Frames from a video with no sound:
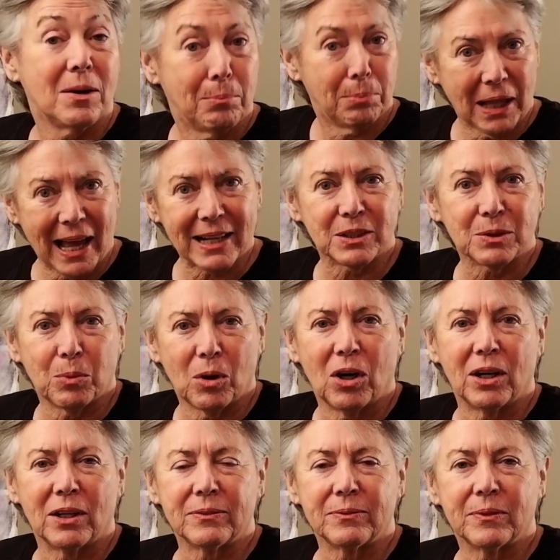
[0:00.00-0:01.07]
Black
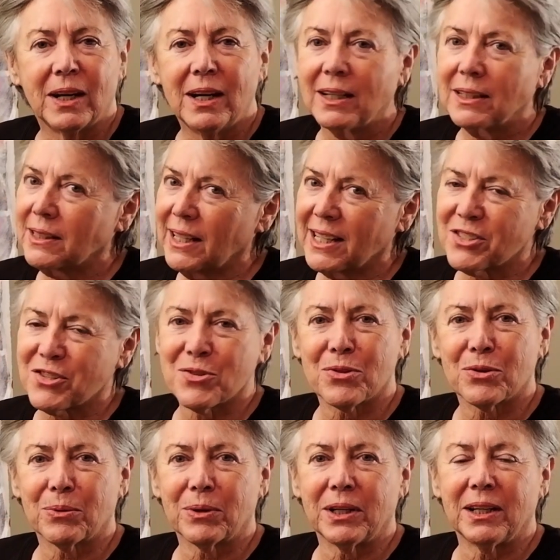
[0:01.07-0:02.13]
Swan, Lesson
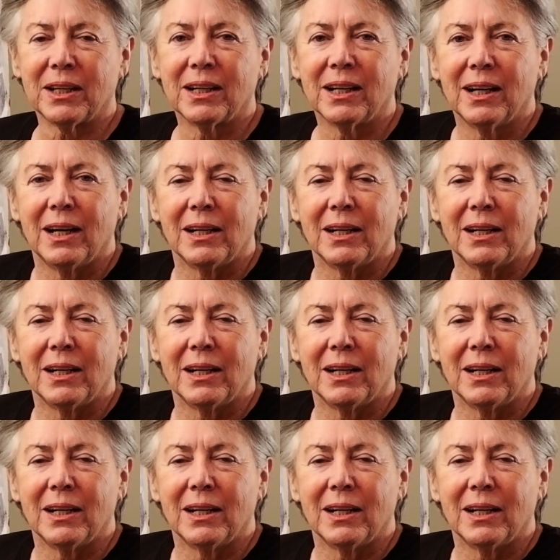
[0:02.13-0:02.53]
3.